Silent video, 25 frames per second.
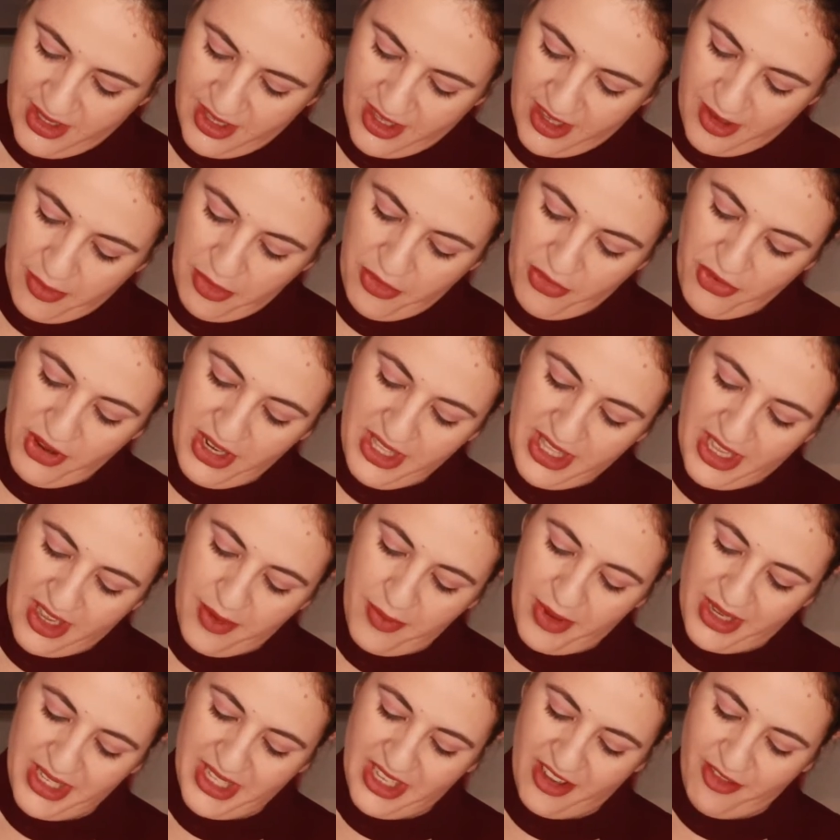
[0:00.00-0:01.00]
I'm afraid I
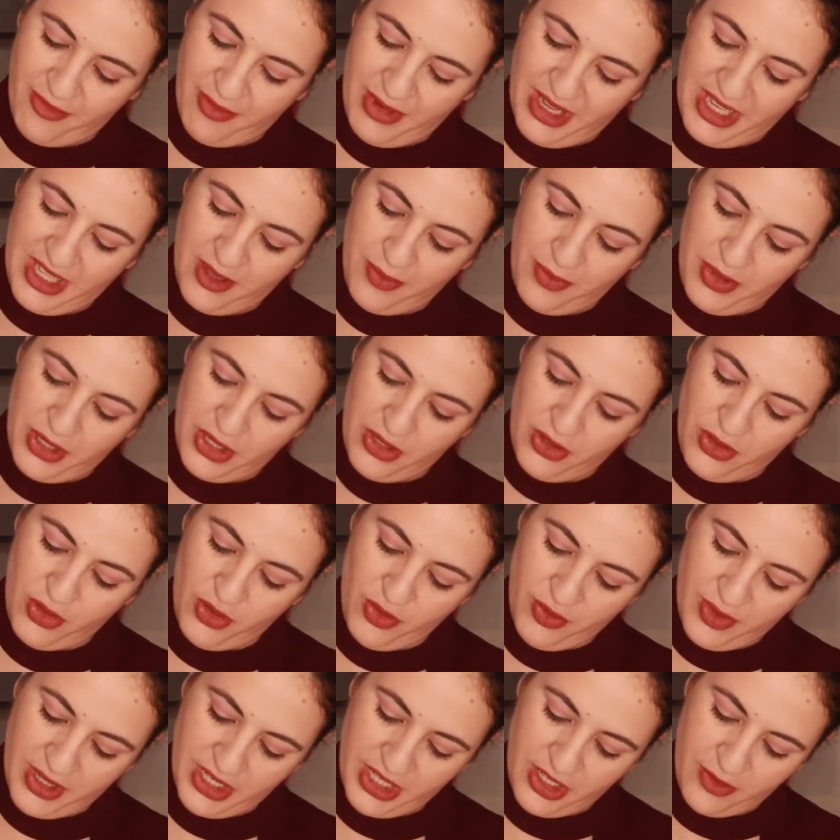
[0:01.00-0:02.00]
might have made a bit too
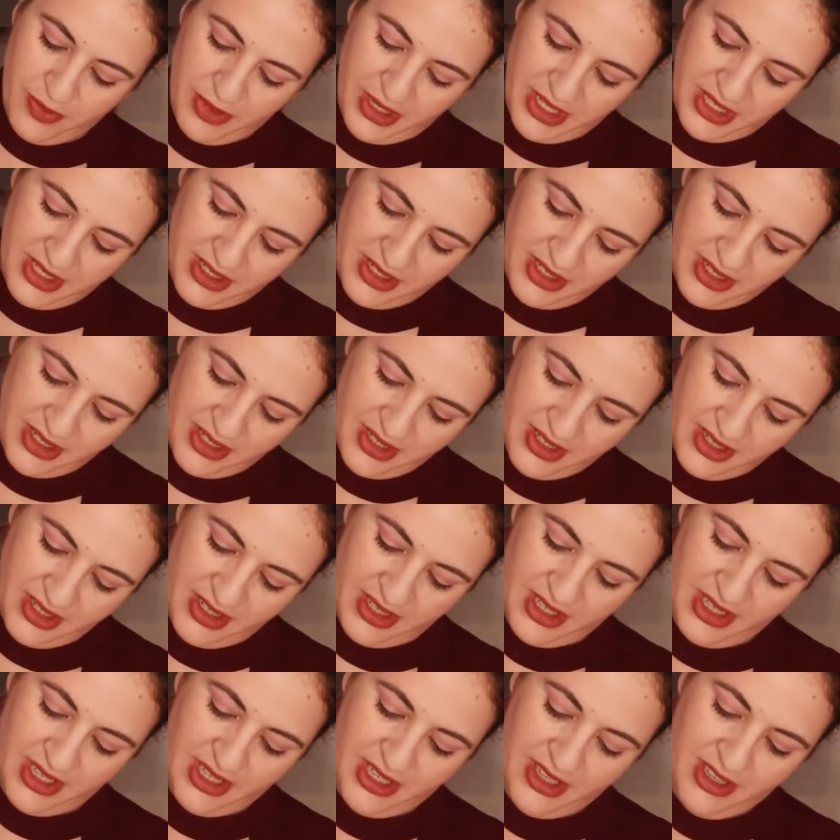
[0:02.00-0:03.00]
much butter
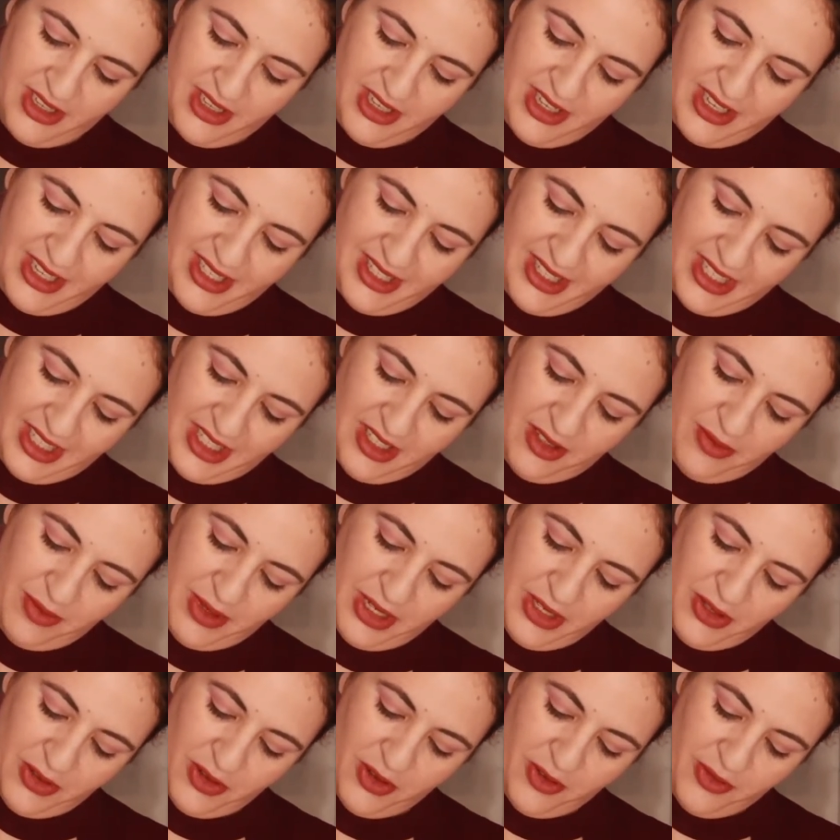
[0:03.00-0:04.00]
and that it
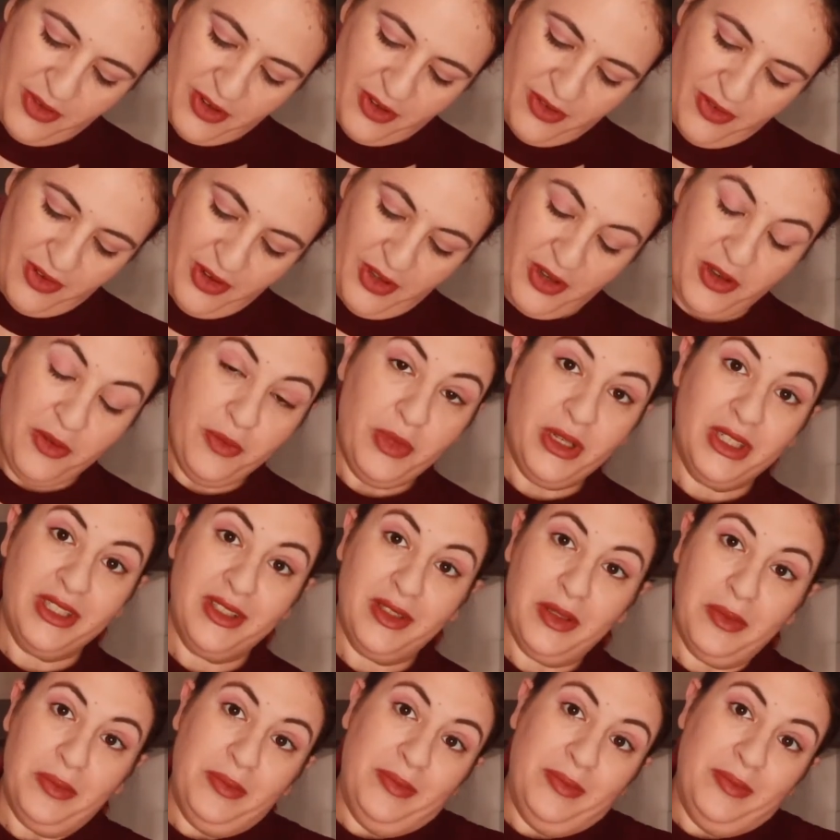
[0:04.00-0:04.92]
might overflow, but